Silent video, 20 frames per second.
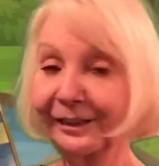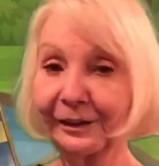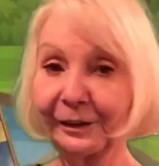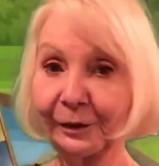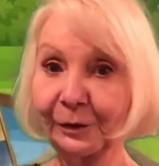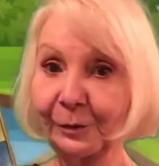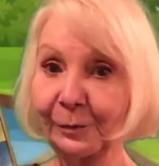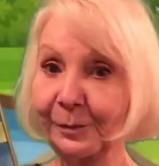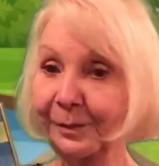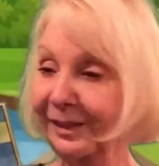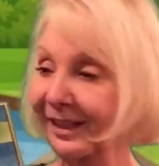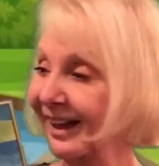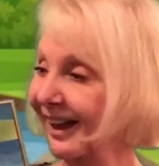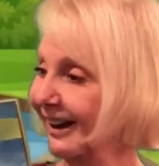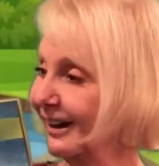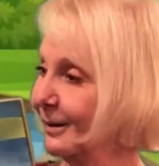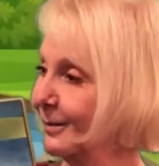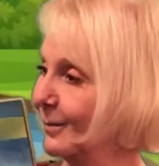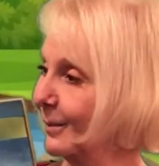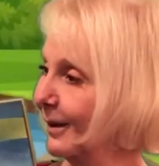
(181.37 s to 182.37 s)
little
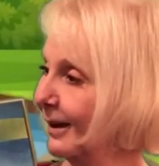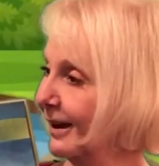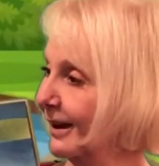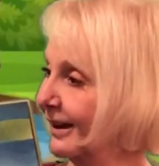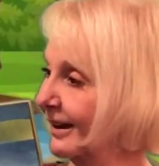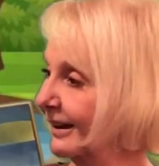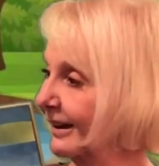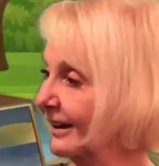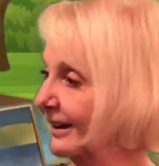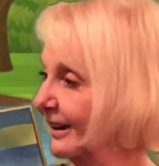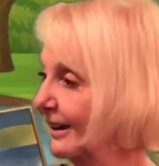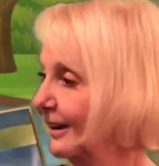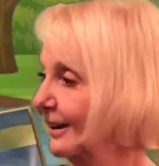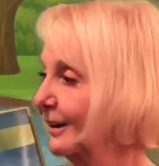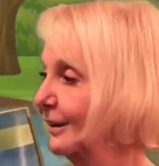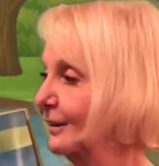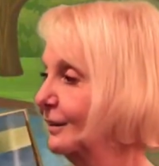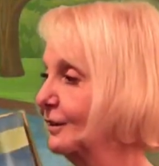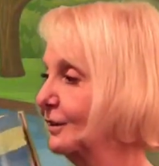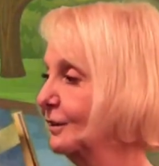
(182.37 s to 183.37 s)
black bug
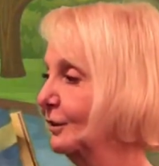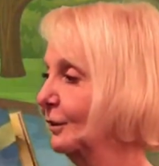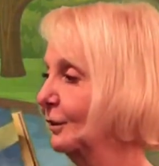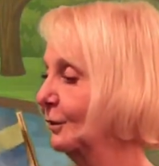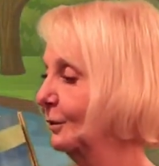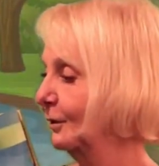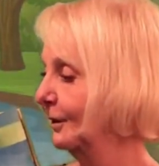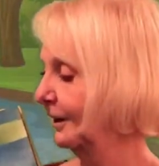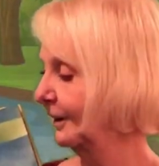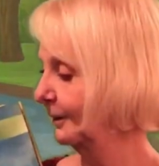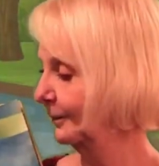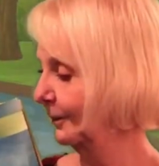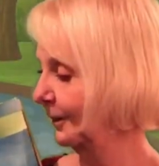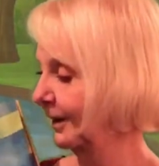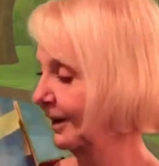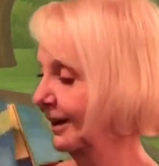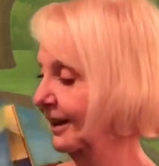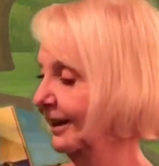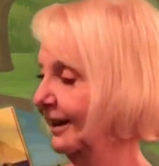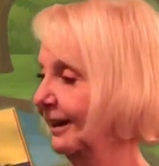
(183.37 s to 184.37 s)
doing
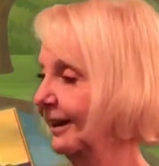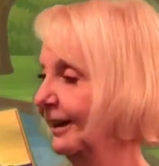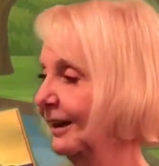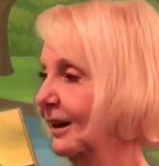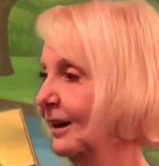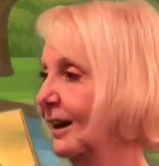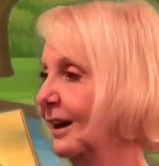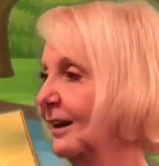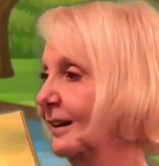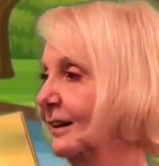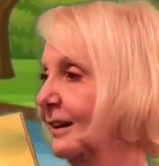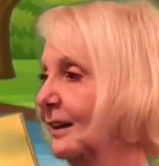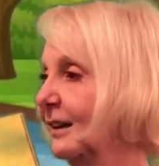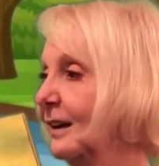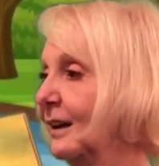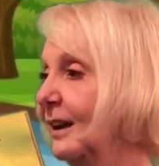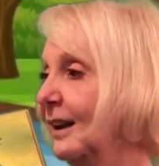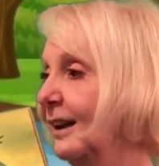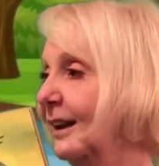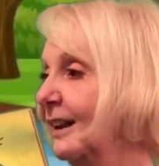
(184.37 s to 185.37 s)
what he oughter.
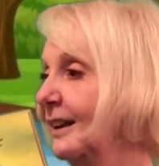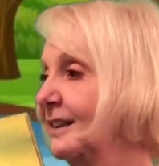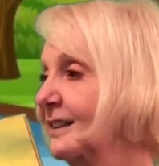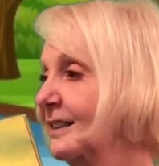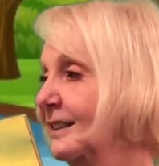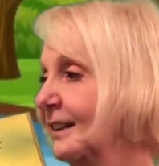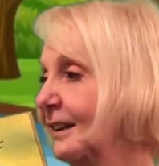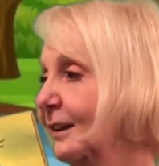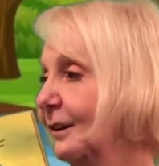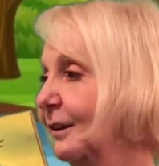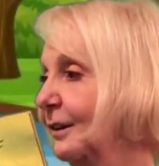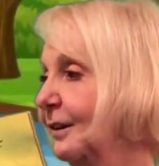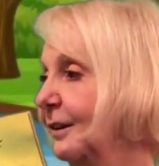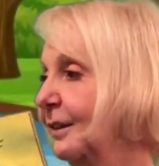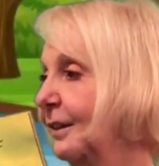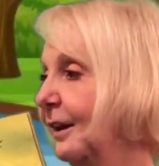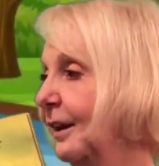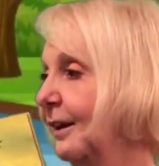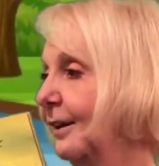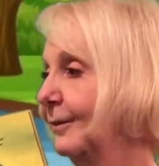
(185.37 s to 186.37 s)
He tickled
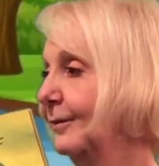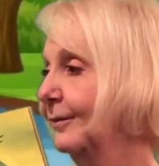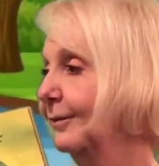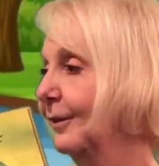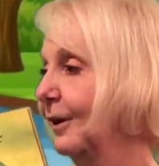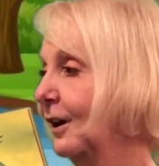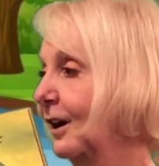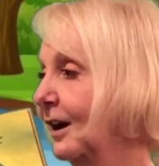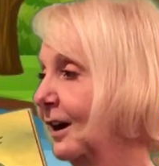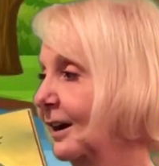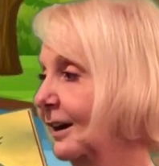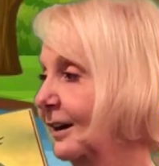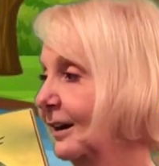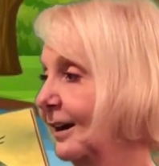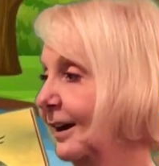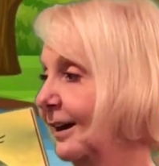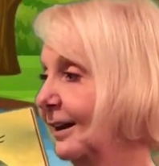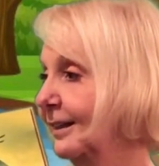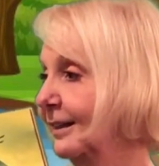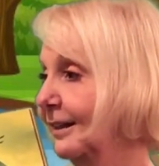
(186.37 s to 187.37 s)
the frog
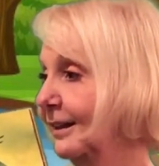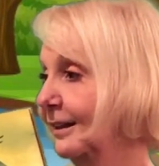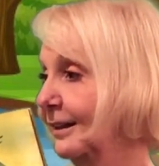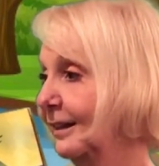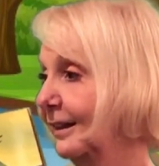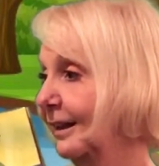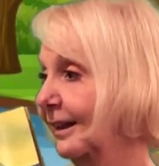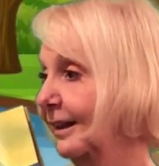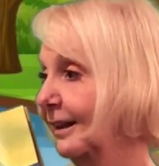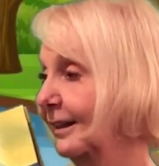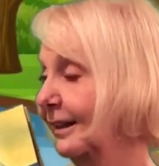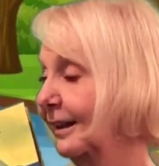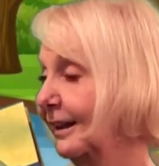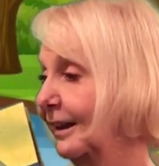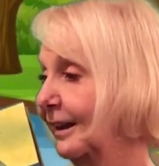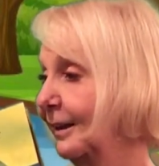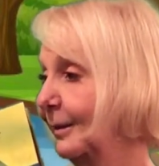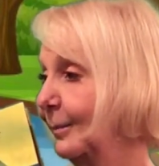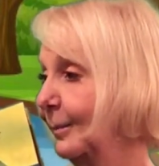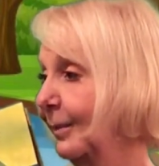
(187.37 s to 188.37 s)
on the
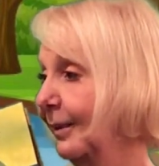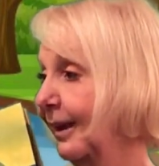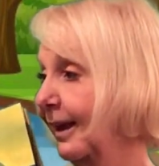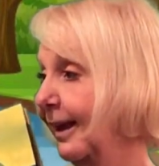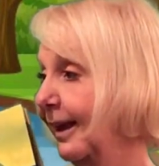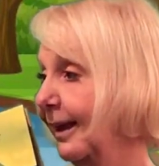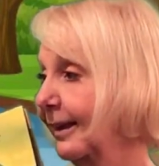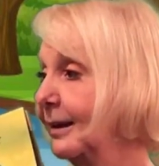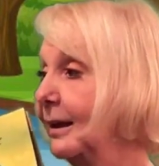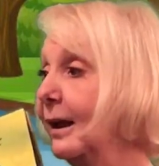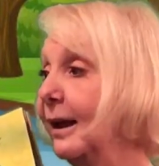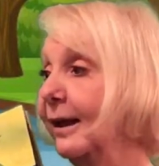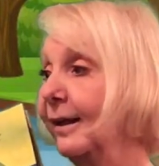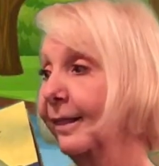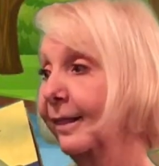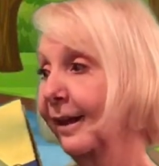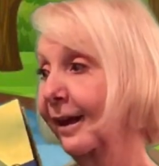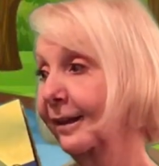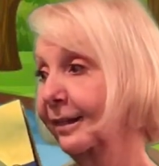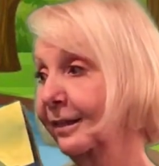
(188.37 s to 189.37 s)
lily pad,
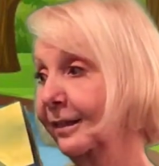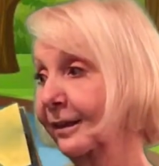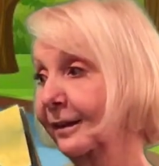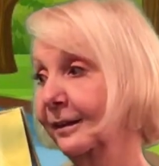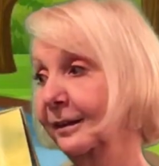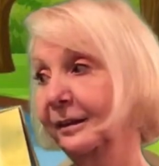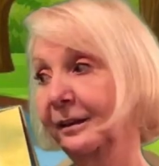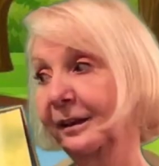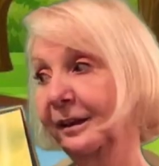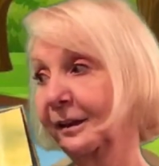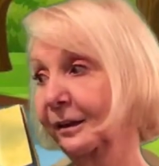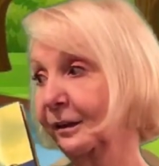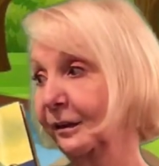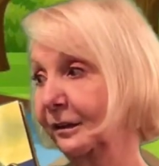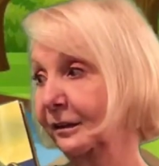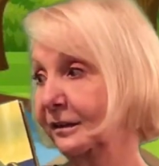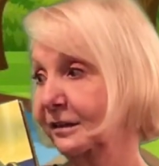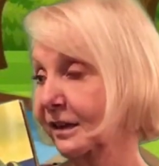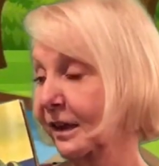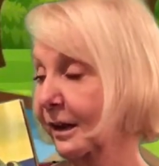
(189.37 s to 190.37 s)
but the
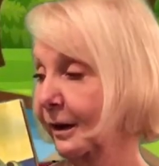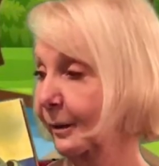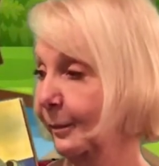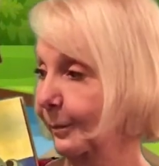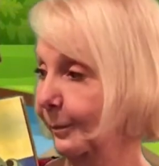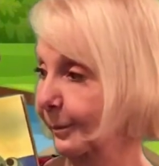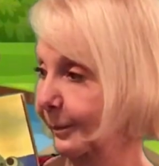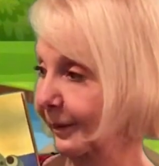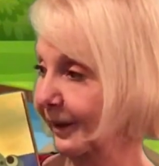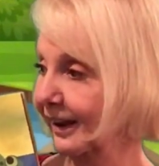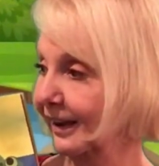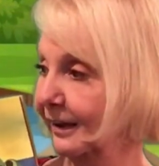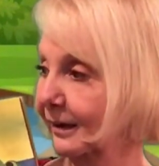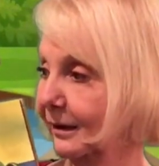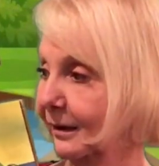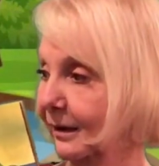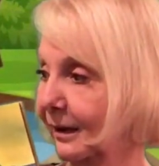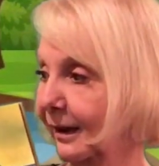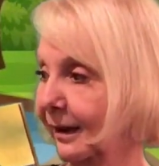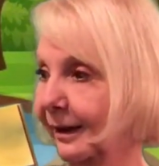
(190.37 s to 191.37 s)
little duck bit
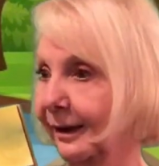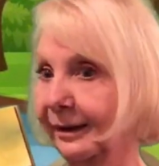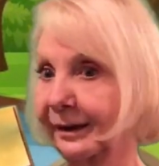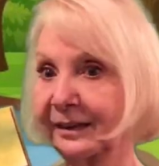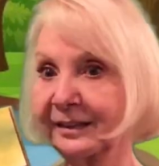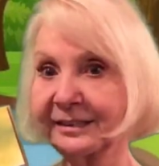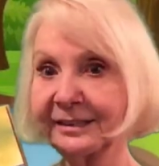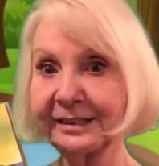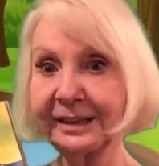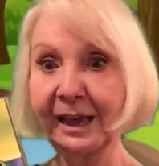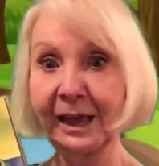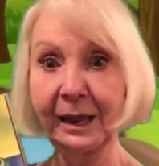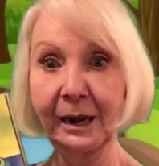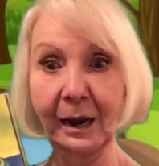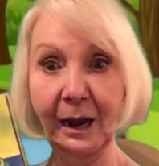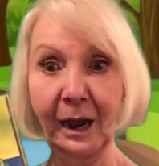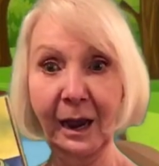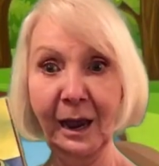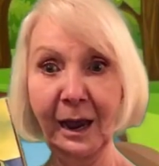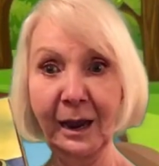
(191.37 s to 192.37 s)
and he said,
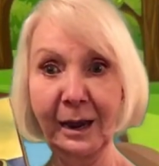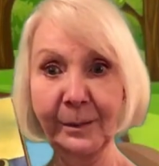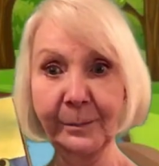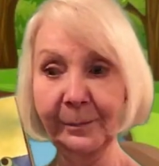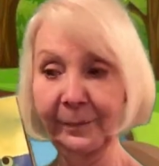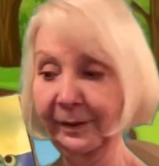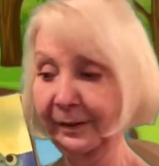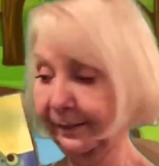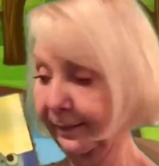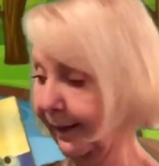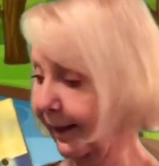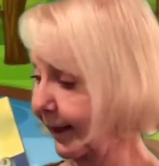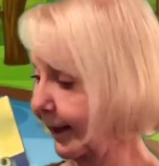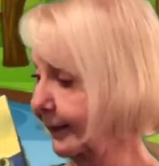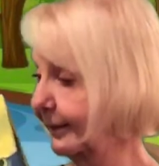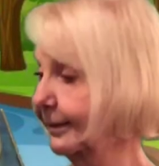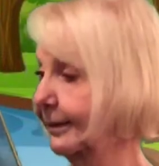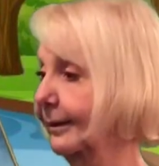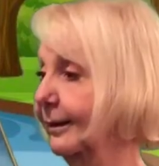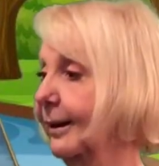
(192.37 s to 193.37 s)
I'm
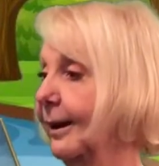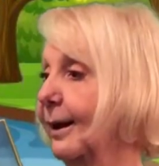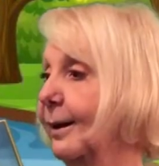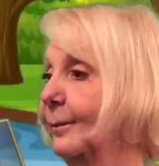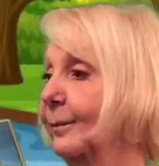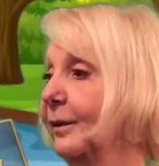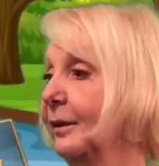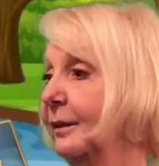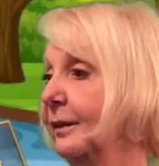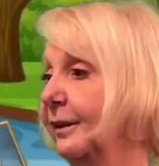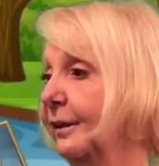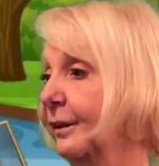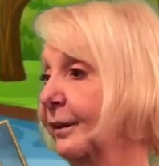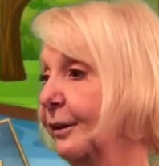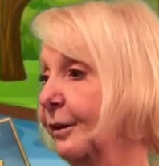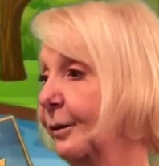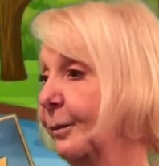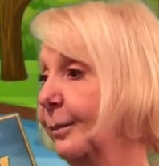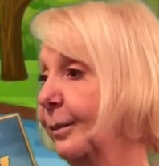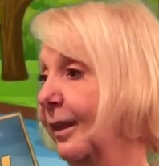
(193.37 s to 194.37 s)
glad that I'm a
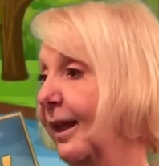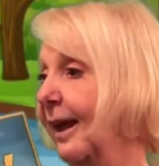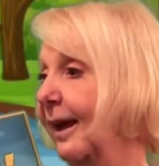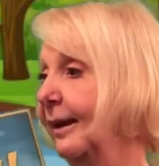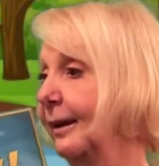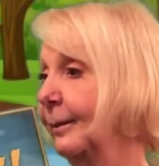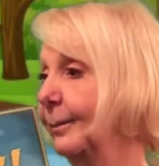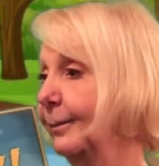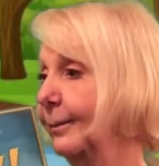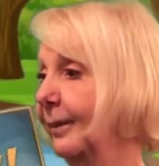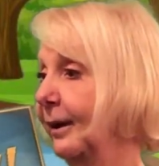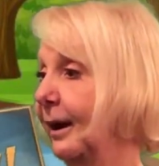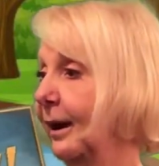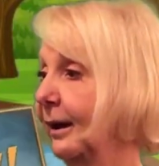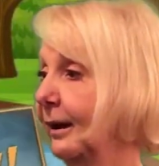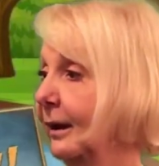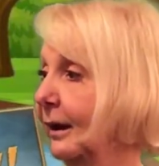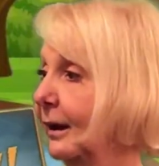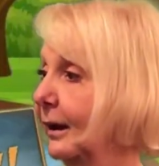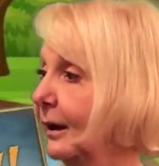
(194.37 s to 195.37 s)
little black bug
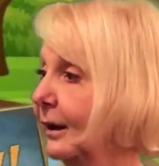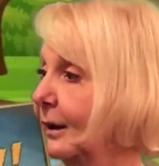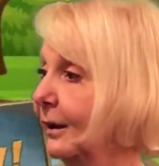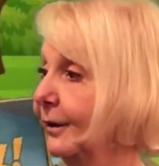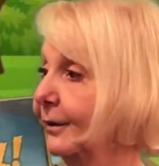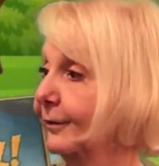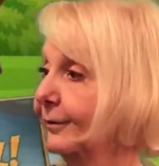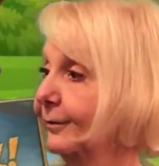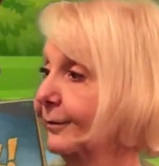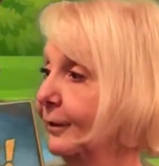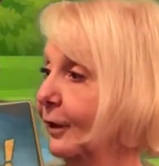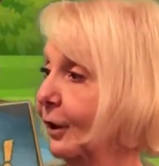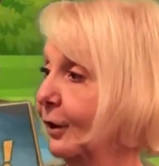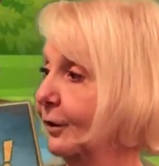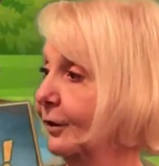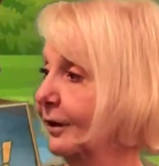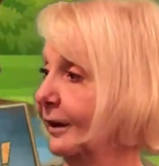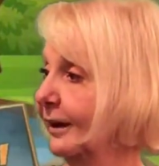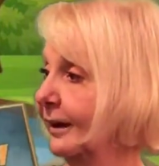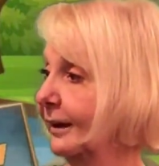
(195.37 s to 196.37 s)

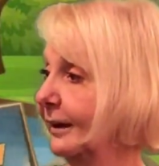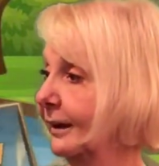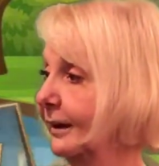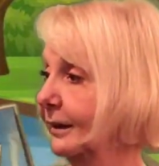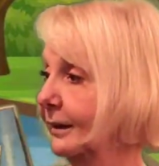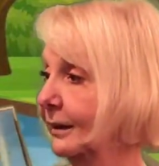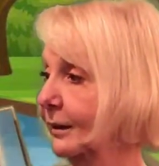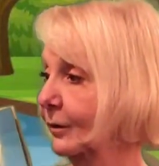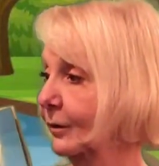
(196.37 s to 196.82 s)
floating in the